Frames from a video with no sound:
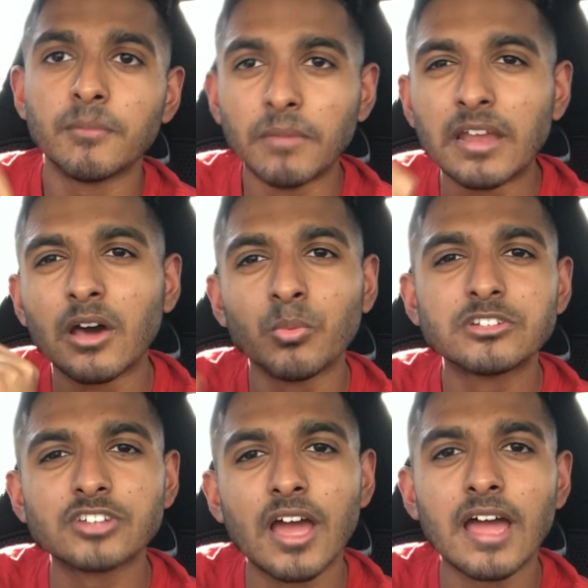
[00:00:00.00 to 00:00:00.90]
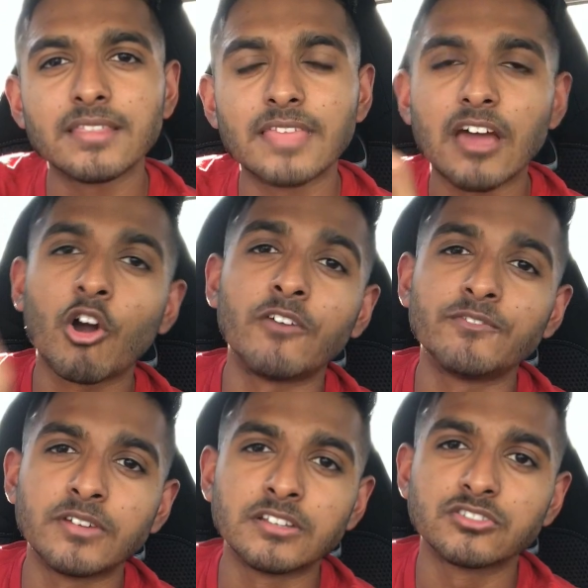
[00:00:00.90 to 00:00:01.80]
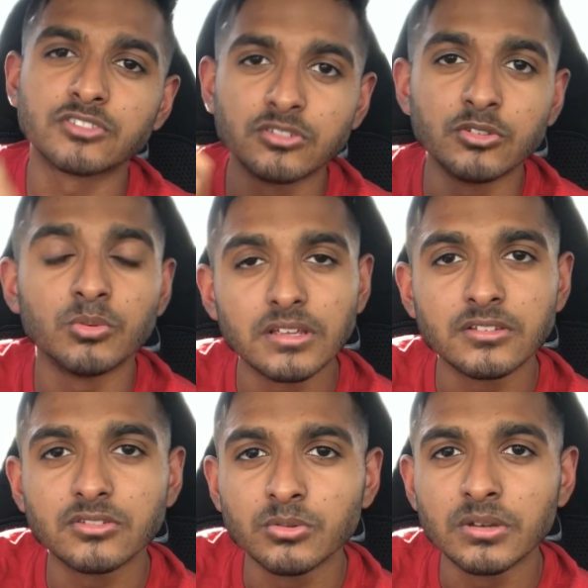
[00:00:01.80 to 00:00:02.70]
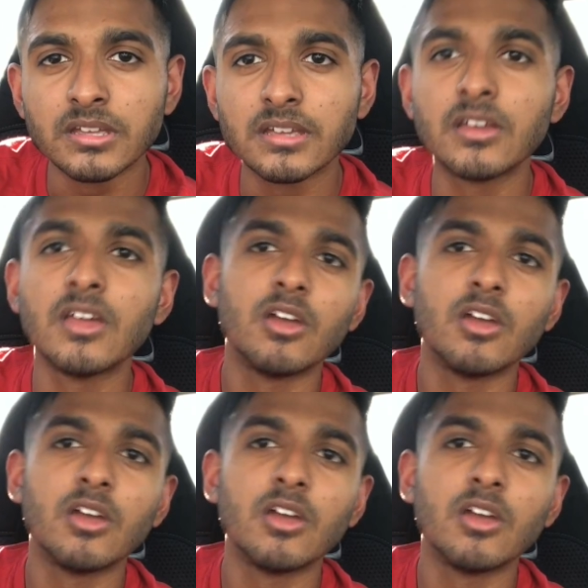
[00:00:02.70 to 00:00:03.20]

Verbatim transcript: man, I wish I had that confidence to do what he's doing,